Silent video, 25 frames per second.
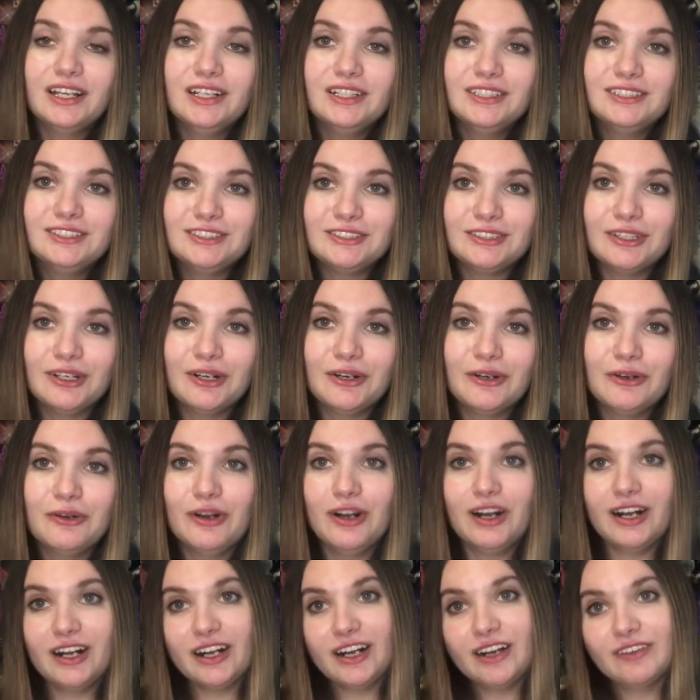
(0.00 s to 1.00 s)
So
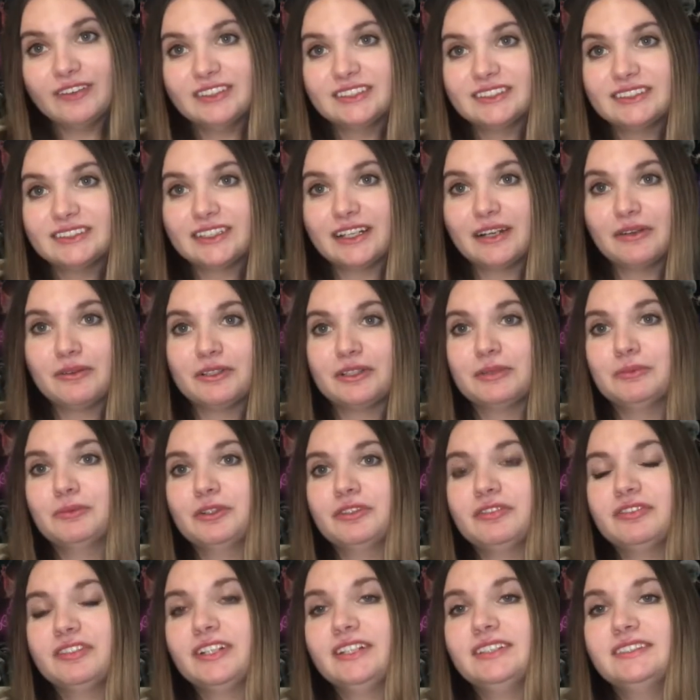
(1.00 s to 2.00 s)
obviously I wanted more
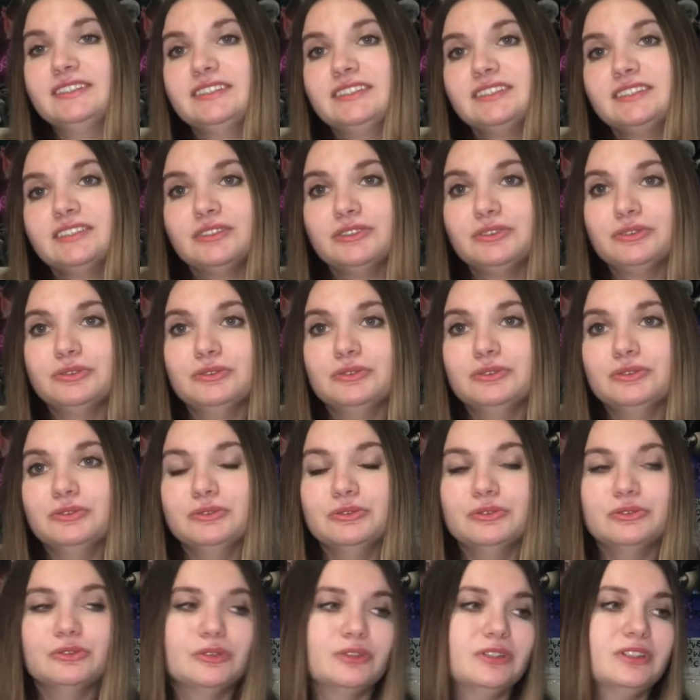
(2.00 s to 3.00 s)
friends
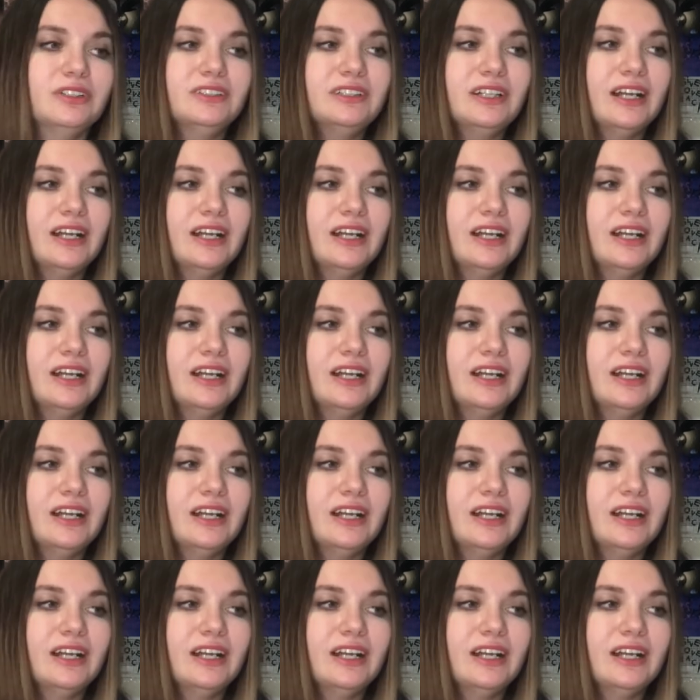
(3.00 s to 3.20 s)
who